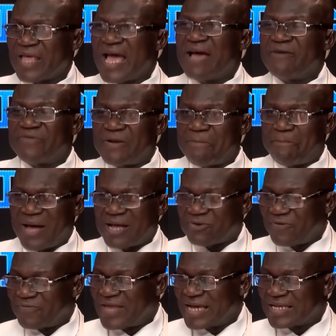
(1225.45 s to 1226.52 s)
every part
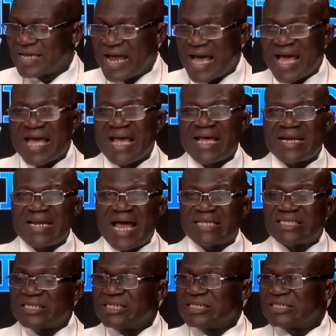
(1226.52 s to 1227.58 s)
of Nigeria, that
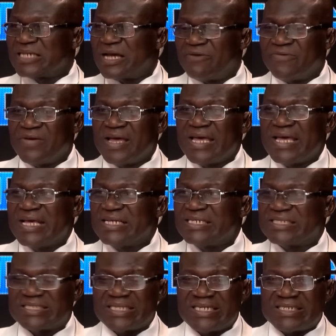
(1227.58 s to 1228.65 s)
in itself
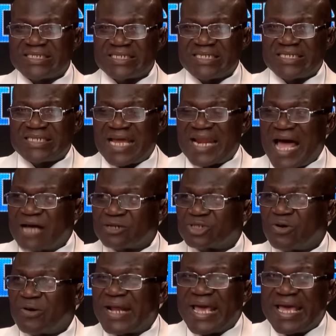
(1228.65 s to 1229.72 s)
is, is, is an
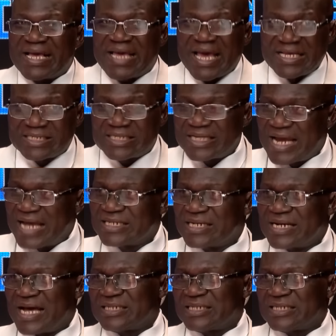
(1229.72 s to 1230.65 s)
action against the Nigerian